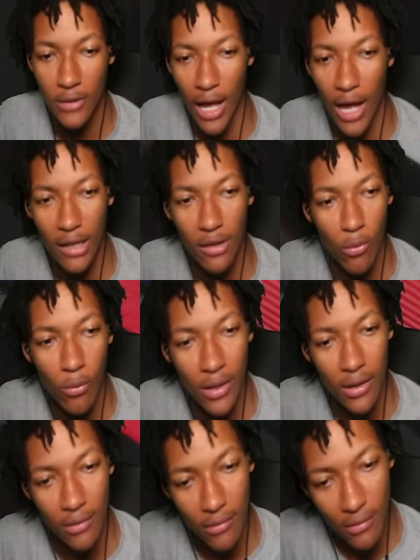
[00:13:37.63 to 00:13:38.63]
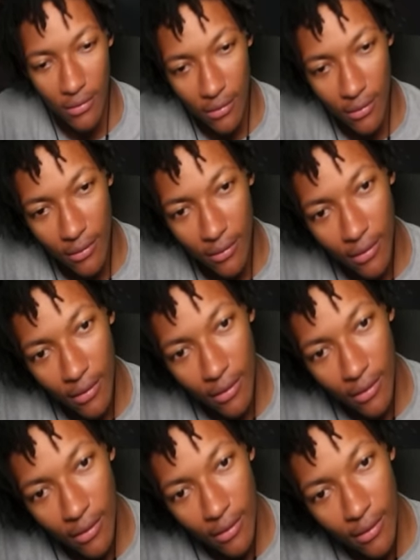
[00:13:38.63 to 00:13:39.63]
Halloween?
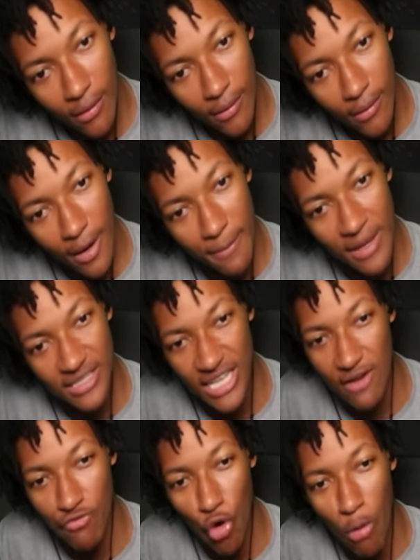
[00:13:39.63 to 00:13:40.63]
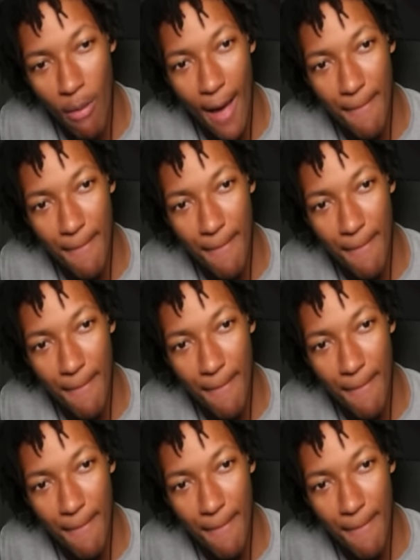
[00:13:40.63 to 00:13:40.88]
That bitch say robot